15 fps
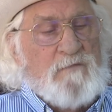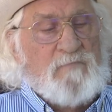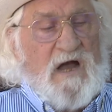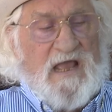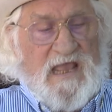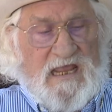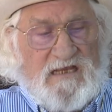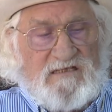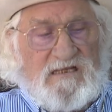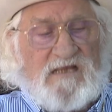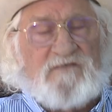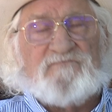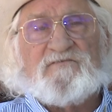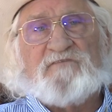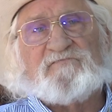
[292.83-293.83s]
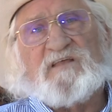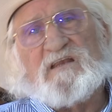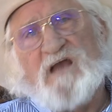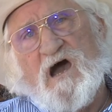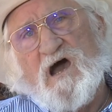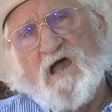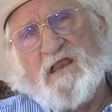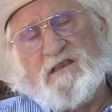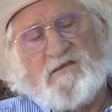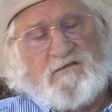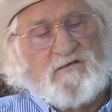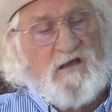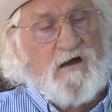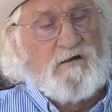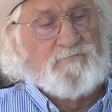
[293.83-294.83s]
By 1859,
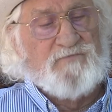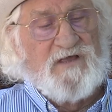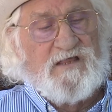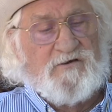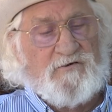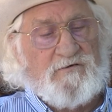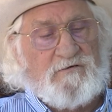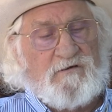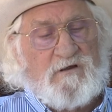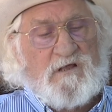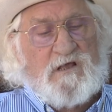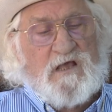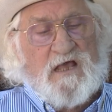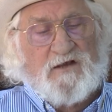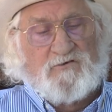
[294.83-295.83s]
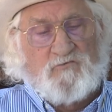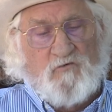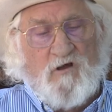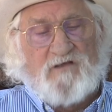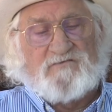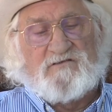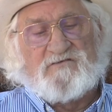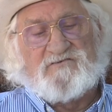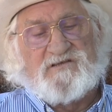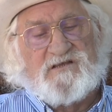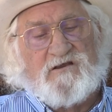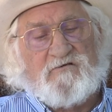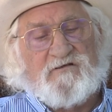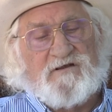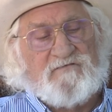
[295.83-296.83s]
young Peter had crossed the
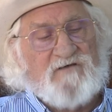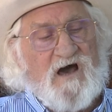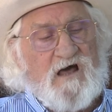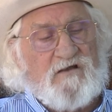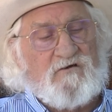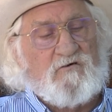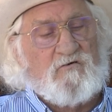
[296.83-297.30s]
Sierra Nevada